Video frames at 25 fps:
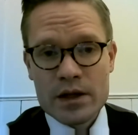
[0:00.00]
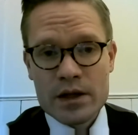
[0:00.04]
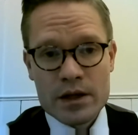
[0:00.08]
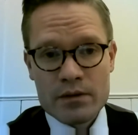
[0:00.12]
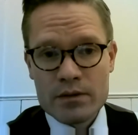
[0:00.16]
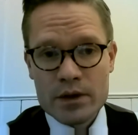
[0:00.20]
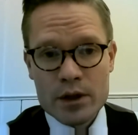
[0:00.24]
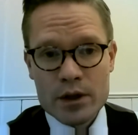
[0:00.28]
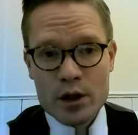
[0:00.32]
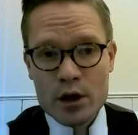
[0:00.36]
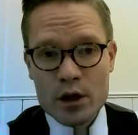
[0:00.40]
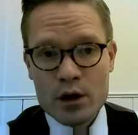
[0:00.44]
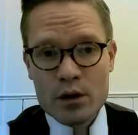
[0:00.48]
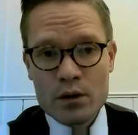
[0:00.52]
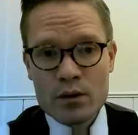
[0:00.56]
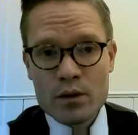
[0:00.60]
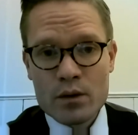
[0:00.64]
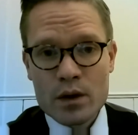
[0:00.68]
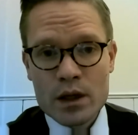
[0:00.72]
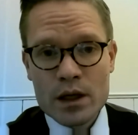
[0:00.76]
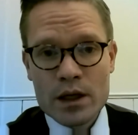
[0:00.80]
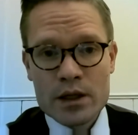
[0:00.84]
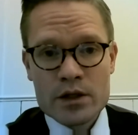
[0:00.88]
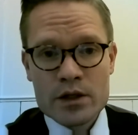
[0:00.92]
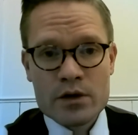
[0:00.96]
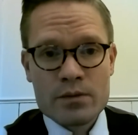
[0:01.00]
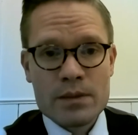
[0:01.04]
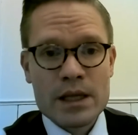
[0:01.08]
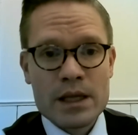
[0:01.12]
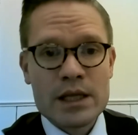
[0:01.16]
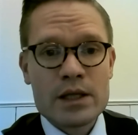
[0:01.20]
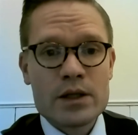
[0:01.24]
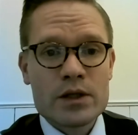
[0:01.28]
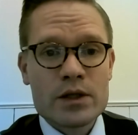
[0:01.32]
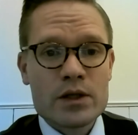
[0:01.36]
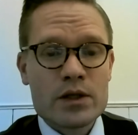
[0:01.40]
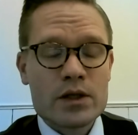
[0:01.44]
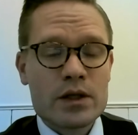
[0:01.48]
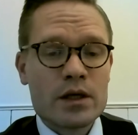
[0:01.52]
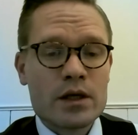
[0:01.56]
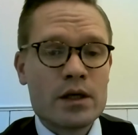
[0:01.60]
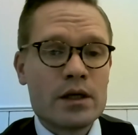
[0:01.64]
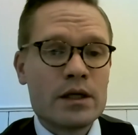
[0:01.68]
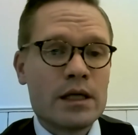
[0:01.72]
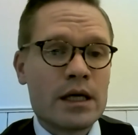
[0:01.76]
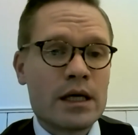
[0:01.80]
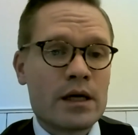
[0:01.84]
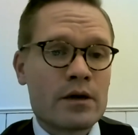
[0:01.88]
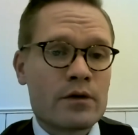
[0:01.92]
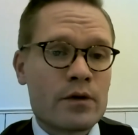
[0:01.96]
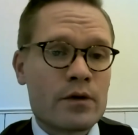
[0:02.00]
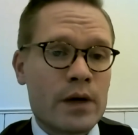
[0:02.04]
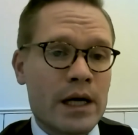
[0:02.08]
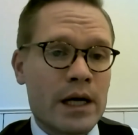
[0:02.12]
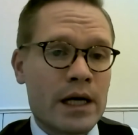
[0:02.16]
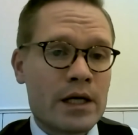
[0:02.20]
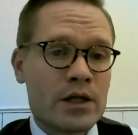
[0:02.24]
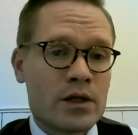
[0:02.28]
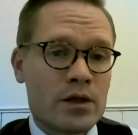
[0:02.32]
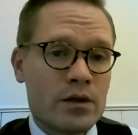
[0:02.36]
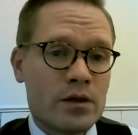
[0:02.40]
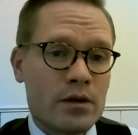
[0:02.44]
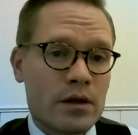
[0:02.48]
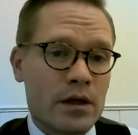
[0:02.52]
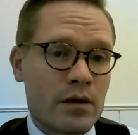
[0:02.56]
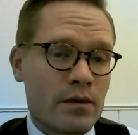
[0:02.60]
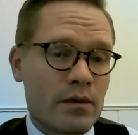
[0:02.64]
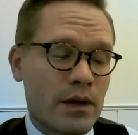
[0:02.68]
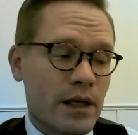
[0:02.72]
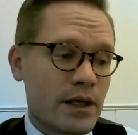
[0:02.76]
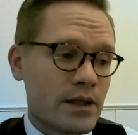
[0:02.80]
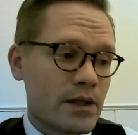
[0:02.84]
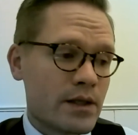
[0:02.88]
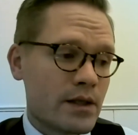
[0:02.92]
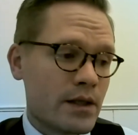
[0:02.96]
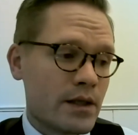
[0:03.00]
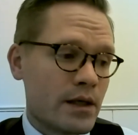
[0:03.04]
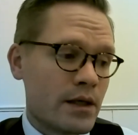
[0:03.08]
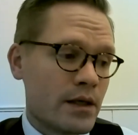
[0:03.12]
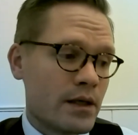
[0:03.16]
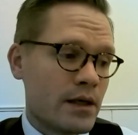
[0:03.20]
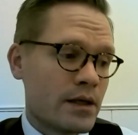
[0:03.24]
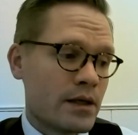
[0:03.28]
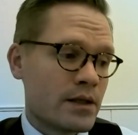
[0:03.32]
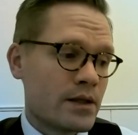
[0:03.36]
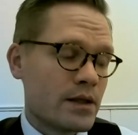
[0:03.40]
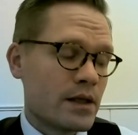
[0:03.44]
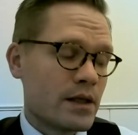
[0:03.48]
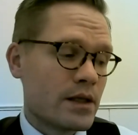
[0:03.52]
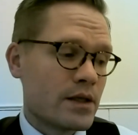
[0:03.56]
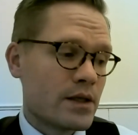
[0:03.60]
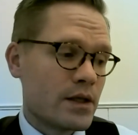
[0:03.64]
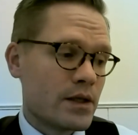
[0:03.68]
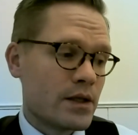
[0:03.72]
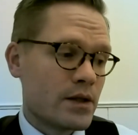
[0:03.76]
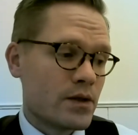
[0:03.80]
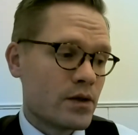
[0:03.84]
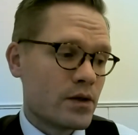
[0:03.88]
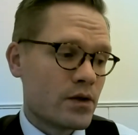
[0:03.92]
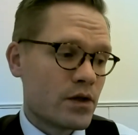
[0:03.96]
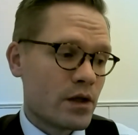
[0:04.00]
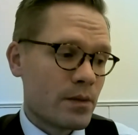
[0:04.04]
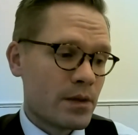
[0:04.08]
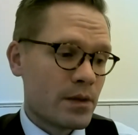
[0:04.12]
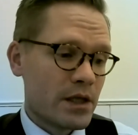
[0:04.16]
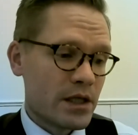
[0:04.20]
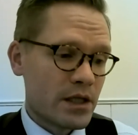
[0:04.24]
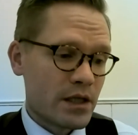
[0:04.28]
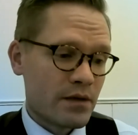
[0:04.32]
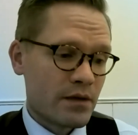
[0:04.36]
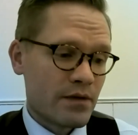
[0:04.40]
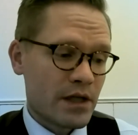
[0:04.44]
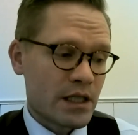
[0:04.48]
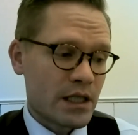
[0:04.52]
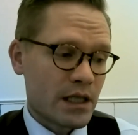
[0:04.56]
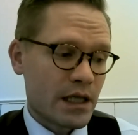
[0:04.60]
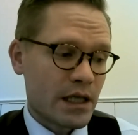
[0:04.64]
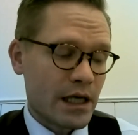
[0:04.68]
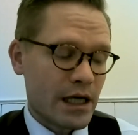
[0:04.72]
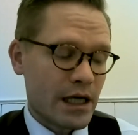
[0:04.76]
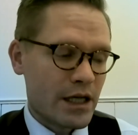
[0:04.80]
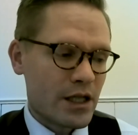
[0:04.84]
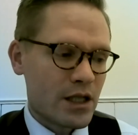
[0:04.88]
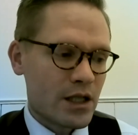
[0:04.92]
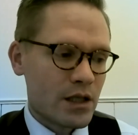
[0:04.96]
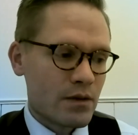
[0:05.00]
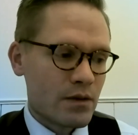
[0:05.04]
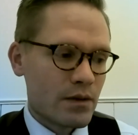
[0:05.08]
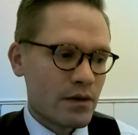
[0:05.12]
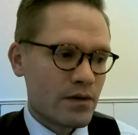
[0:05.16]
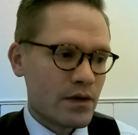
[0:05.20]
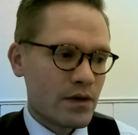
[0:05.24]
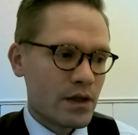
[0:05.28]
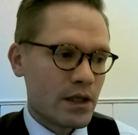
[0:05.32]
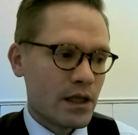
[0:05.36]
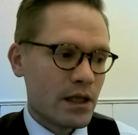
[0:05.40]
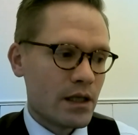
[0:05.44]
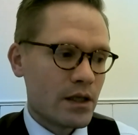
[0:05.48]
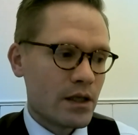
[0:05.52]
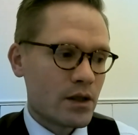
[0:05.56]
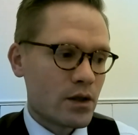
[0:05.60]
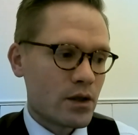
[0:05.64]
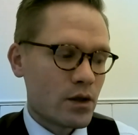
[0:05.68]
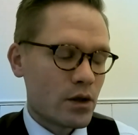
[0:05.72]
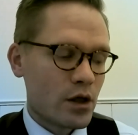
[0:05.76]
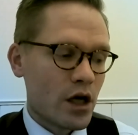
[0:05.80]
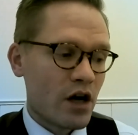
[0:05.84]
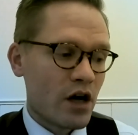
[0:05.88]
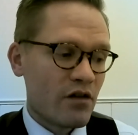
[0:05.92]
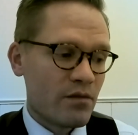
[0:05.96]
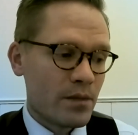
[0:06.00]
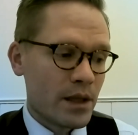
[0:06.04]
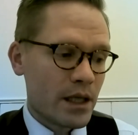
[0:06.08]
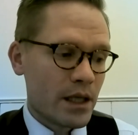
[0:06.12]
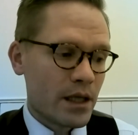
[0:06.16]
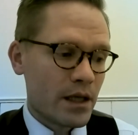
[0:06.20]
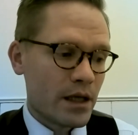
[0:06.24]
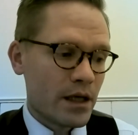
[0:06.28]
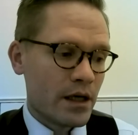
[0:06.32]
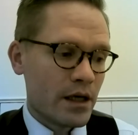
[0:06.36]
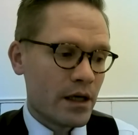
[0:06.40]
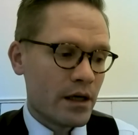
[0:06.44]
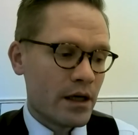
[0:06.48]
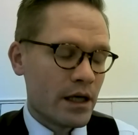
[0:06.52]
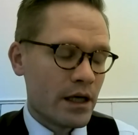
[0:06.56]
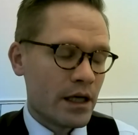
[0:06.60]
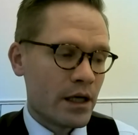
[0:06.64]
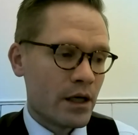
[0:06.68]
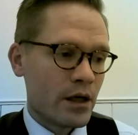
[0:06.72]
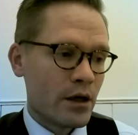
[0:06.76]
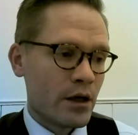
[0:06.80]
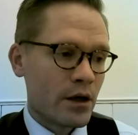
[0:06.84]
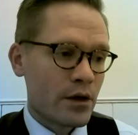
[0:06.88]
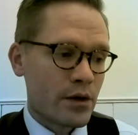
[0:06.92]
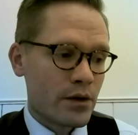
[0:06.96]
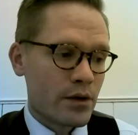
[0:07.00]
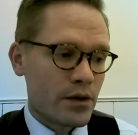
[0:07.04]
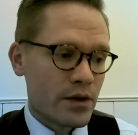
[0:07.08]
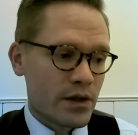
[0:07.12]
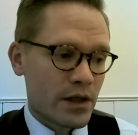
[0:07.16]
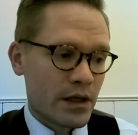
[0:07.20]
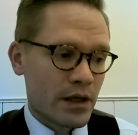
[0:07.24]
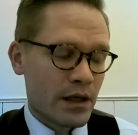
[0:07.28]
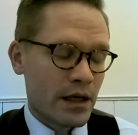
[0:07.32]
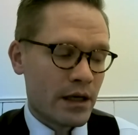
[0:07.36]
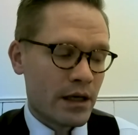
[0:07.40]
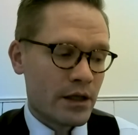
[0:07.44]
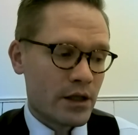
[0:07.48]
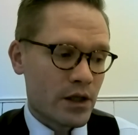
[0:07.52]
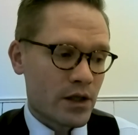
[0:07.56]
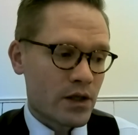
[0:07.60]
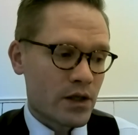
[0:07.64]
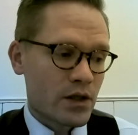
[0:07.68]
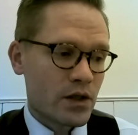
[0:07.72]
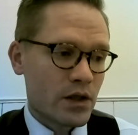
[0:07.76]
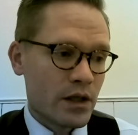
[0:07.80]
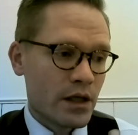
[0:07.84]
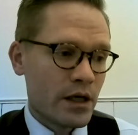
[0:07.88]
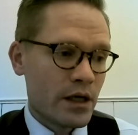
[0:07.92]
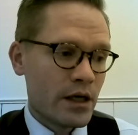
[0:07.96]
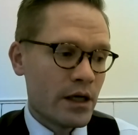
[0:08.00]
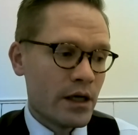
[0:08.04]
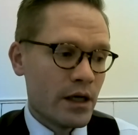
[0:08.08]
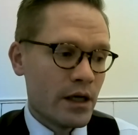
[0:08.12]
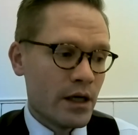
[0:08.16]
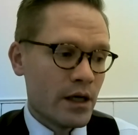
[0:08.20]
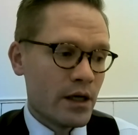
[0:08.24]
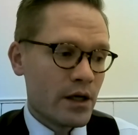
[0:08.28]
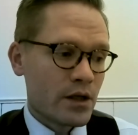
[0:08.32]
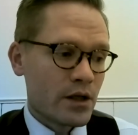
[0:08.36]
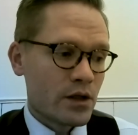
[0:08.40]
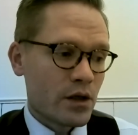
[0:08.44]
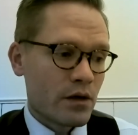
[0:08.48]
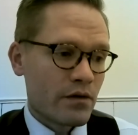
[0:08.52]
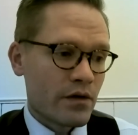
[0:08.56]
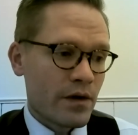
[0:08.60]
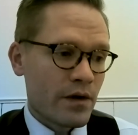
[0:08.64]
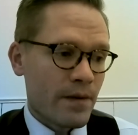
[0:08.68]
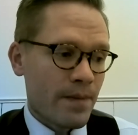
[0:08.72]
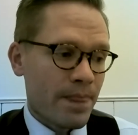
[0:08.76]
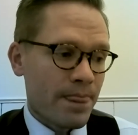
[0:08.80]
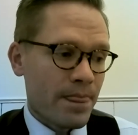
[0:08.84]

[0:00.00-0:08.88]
I think we owe a uh, tremendous uh, debt of gratitude in a way as, a, uh, as citizens to some of these investigations we've seen into government and others and, and just the sort of